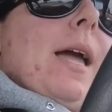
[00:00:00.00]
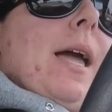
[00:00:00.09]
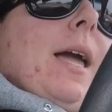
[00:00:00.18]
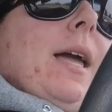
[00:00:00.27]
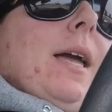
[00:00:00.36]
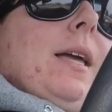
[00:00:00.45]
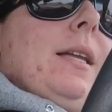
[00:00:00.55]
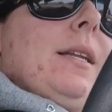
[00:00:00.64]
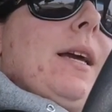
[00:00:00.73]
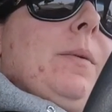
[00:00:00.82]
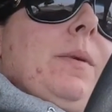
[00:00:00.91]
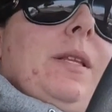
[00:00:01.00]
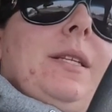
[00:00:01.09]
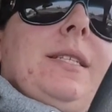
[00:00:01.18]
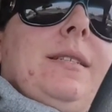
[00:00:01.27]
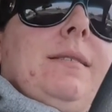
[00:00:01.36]
And I
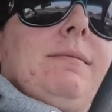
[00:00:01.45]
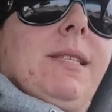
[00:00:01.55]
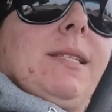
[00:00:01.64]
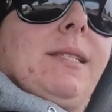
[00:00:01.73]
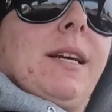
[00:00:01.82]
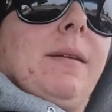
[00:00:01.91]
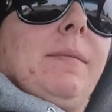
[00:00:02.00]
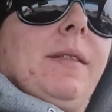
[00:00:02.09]
really didn't this time.